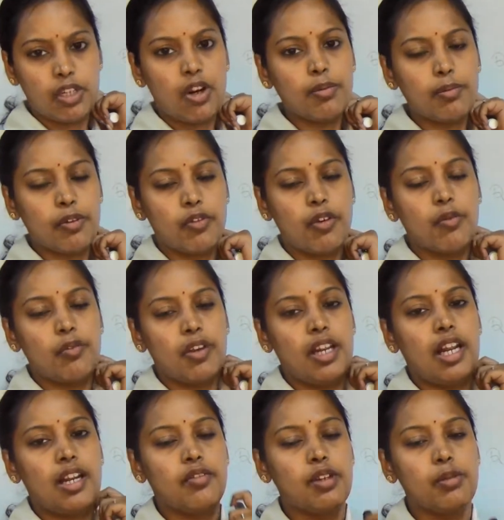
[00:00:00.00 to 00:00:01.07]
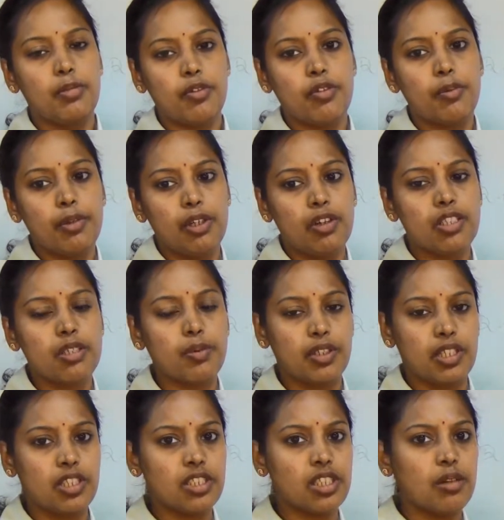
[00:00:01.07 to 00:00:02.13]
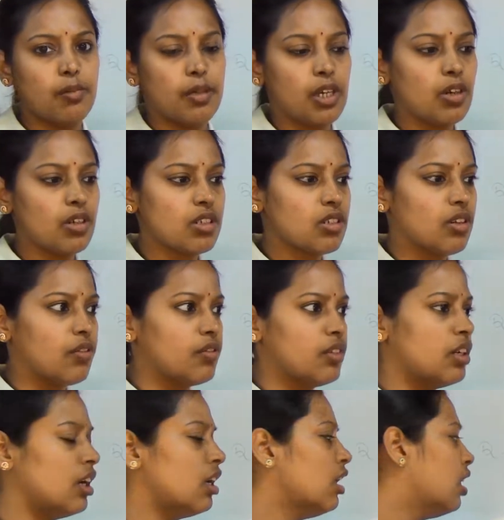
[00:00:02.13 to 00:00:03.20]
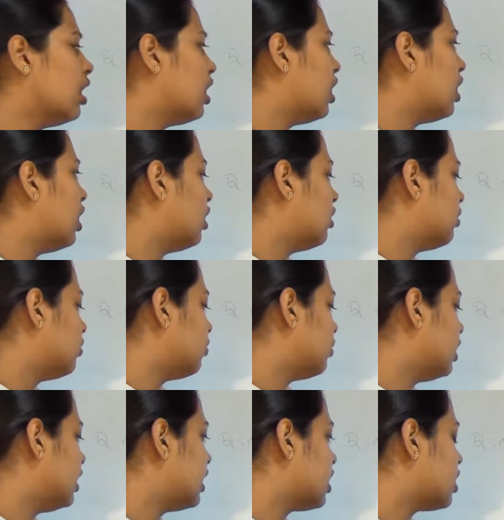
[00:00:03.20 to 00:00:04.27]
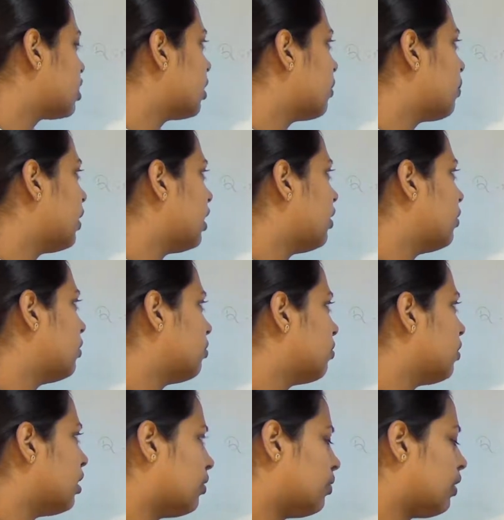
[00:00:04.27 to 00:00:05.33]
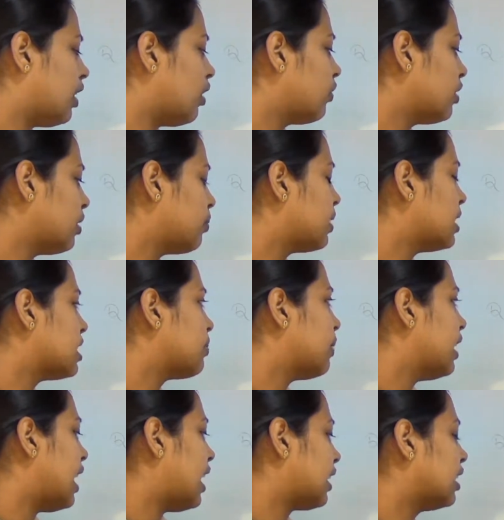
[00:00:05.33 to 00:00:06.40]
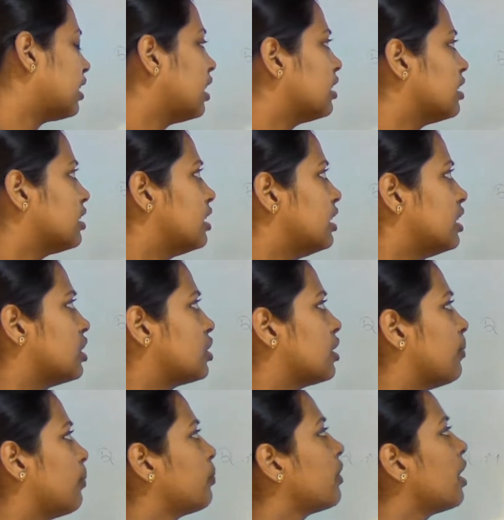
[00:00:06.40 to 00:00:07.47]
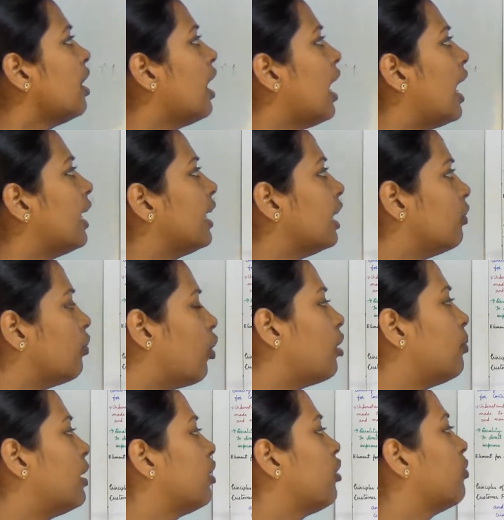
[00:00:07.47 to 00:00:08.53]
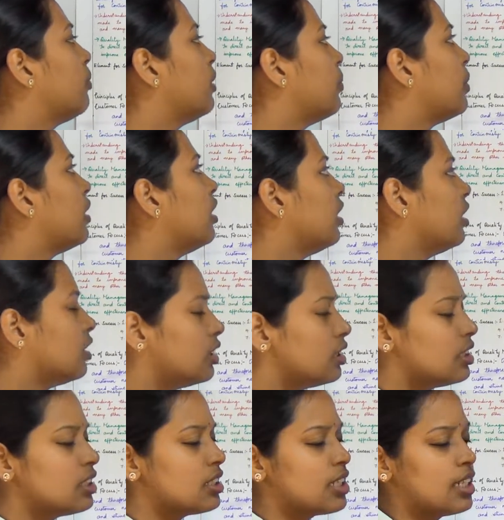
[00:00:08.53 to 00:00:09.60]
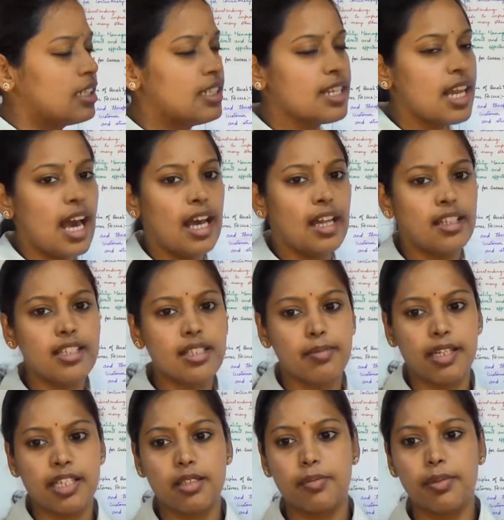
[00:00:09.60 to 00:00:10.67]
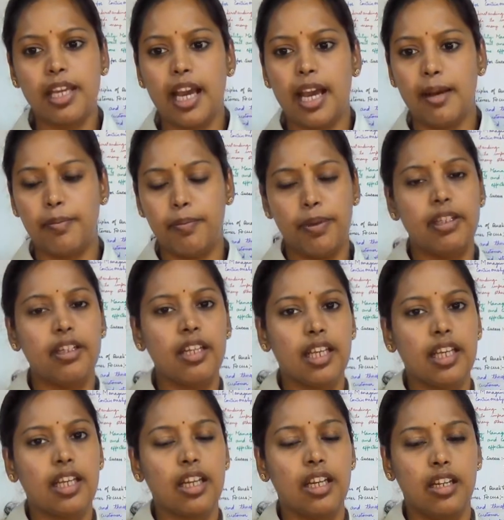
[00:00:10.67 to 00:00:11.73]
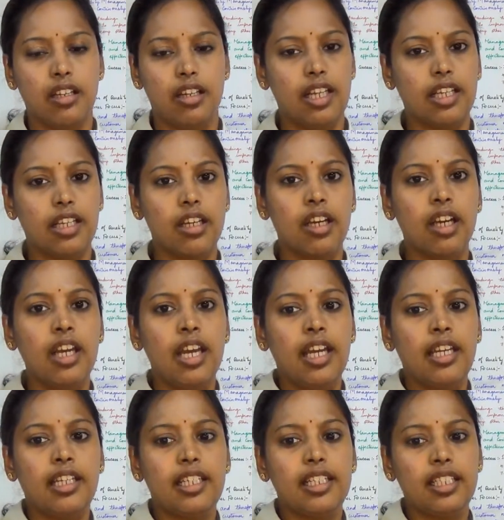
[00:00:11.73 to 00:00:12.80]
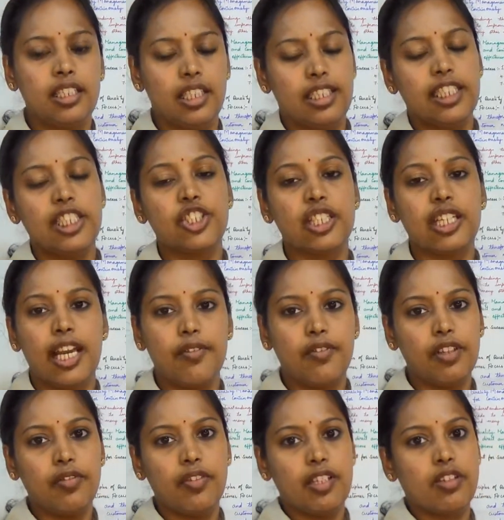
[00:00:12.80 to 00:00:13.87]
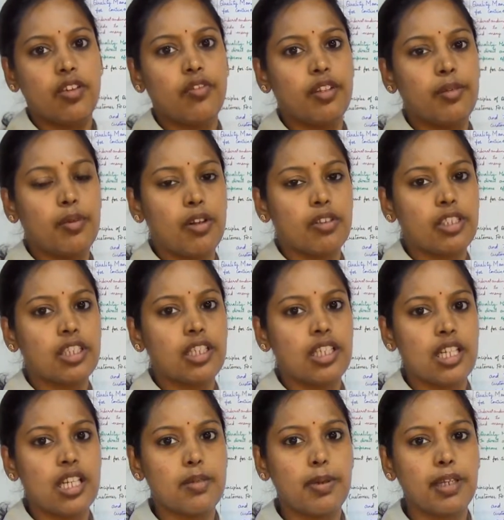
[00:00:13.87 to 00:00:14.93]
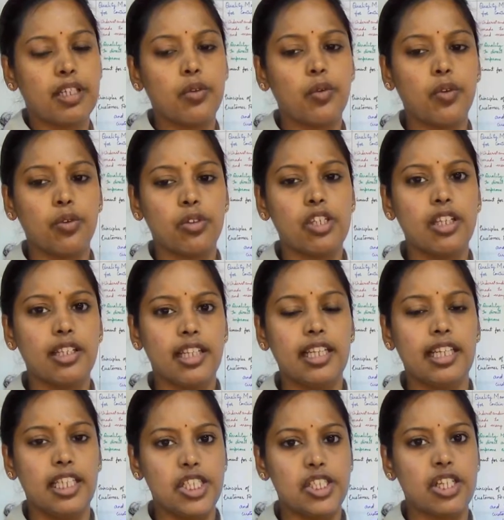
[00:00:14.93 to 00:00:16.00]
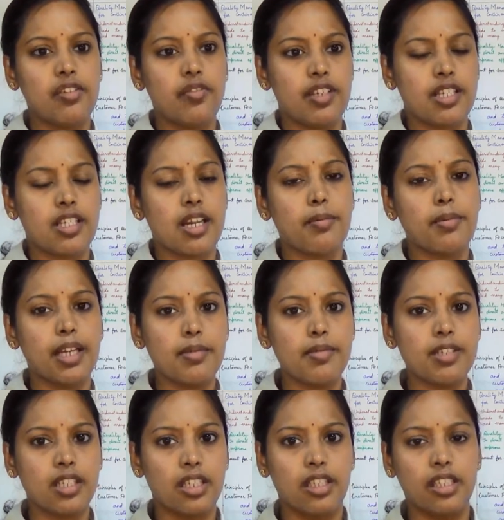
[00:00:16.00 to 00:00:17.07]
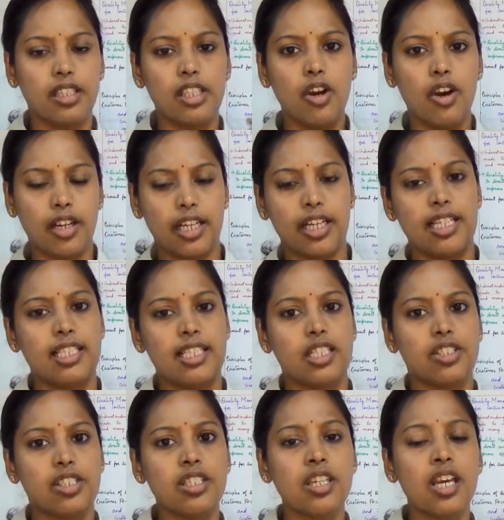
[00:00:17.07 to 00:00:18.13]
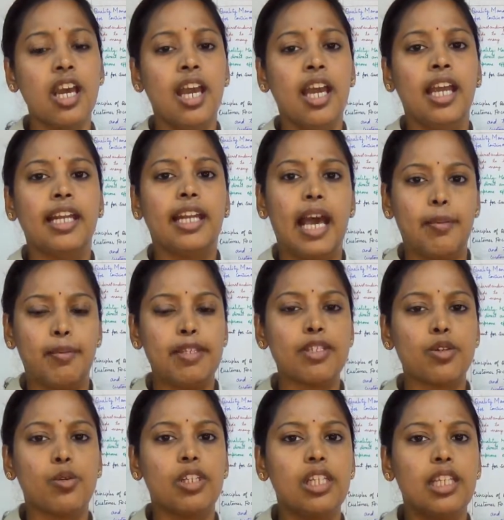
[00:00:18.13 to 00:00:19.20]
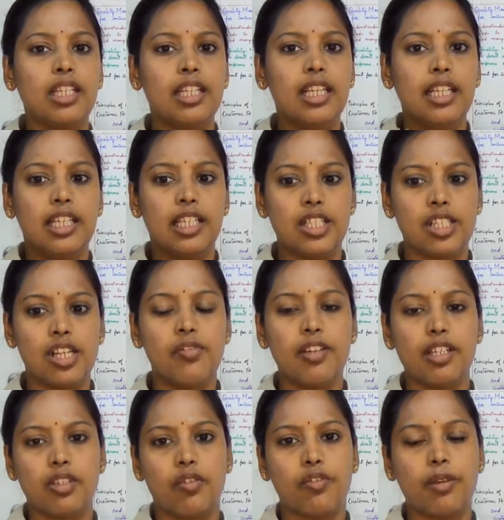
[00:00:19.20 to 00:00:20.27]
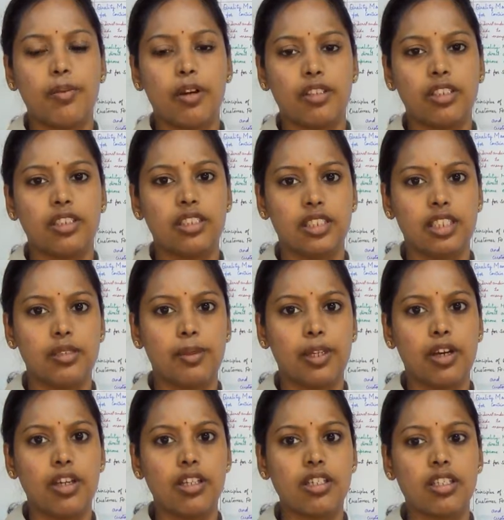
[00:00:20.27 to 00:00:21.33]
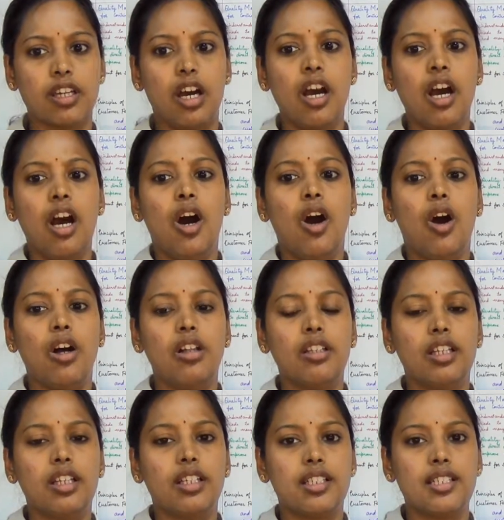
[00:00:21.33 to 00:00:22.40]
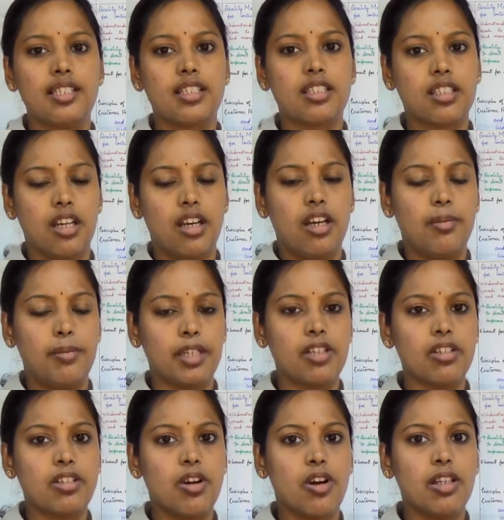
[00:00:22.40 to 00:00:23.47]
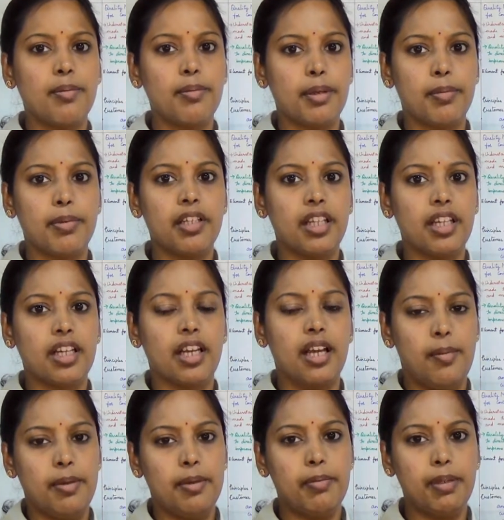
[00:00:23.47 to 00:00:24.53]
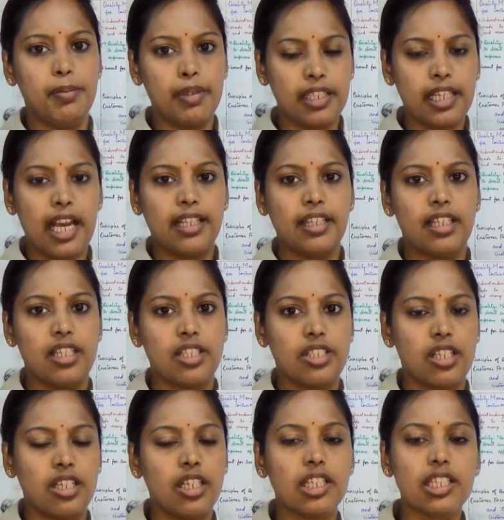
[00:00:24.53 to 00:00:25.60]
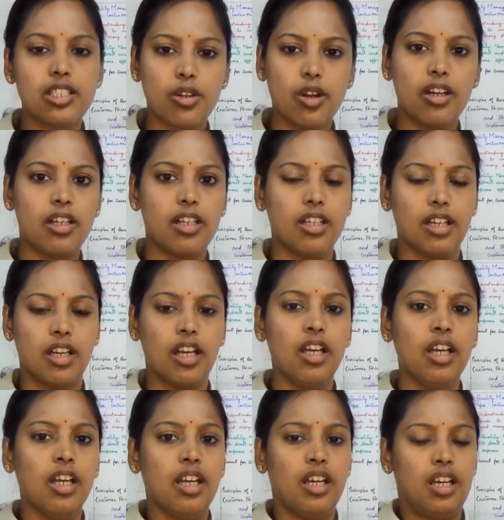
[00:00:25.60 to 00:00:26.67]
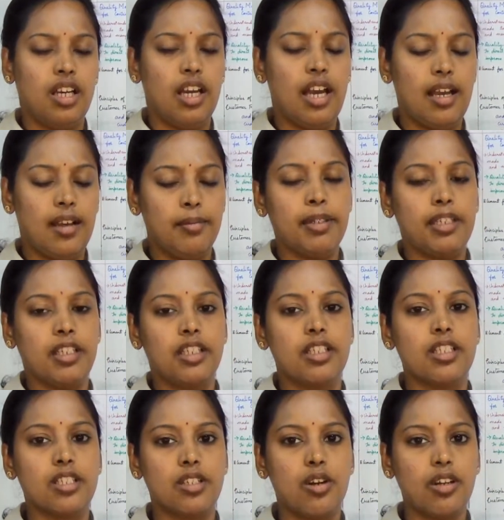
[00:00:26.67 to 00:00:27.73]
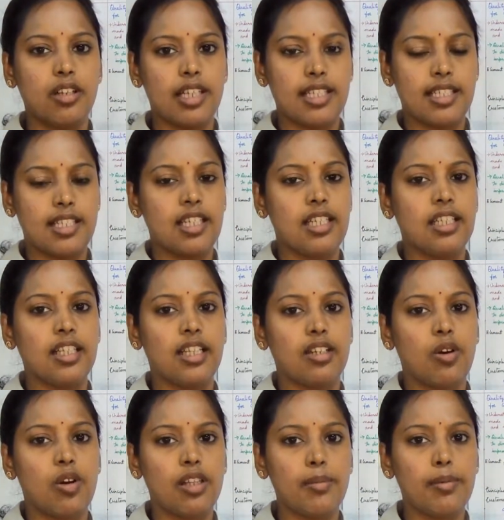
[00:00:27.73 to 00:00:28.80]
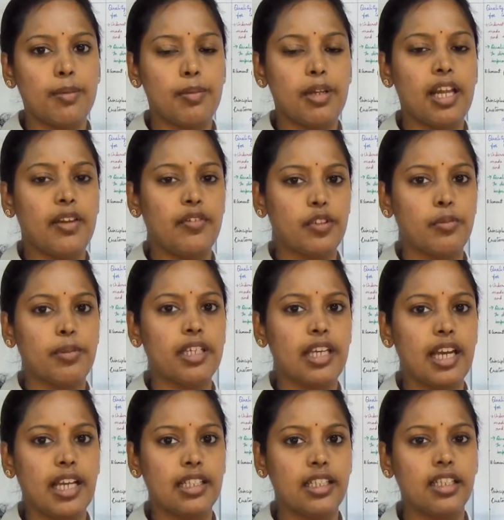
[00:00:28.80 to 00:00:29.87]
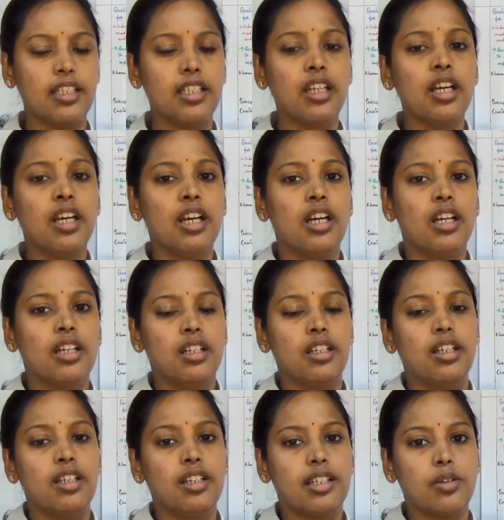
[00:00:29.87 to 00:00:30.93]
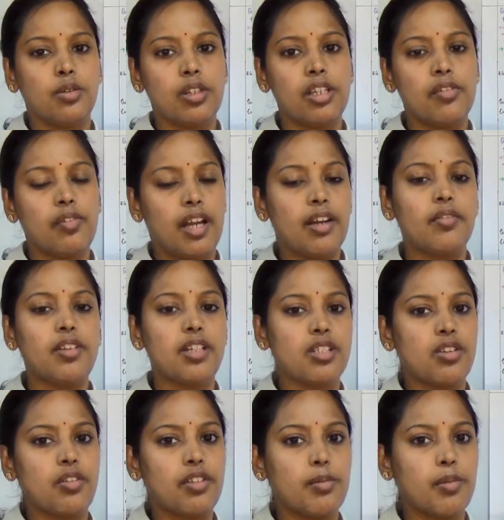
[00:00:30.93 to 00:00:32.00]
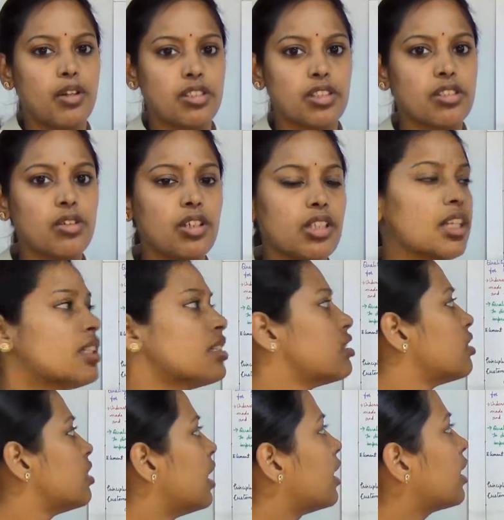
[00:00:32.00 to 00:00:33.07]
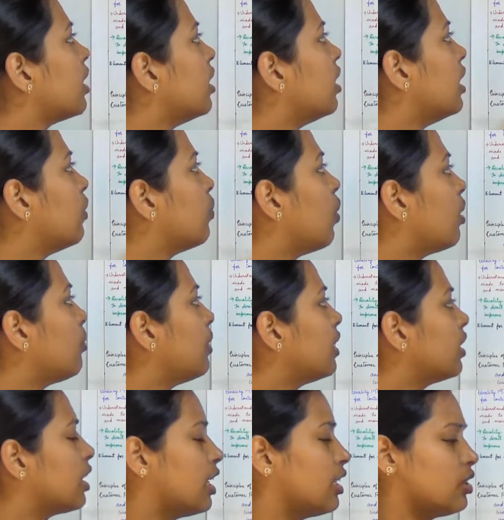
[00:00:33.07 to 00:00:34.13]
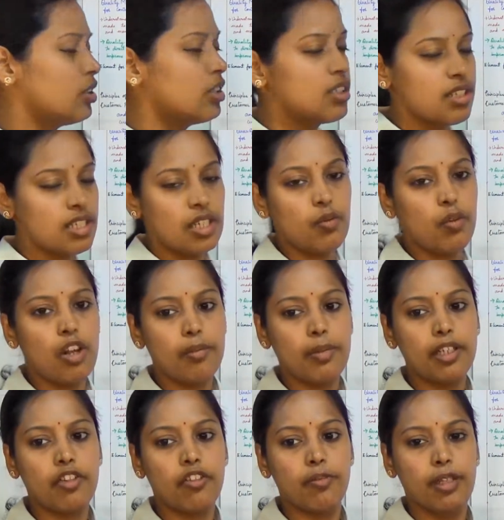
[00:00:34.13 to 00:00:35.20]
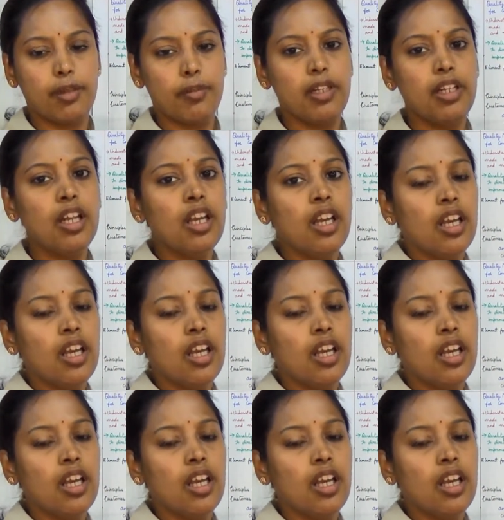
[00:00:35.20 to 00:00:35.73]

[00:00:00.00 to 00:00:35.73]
not perform well and will perform below its potential because of the leadership. One of the principle lacking, that is leadership. And involvement of people. This must be happen at each and every phase of the project, irrespective only at the initial phase. Sometimes in the organizations it happens only at the initial phase of the project. This is because all the risk, because all the people there, people gatheration. It is not. It is not necessarily that all the people have to be gathered at only one phase of the project. So it is like involvement, continuous involvement of people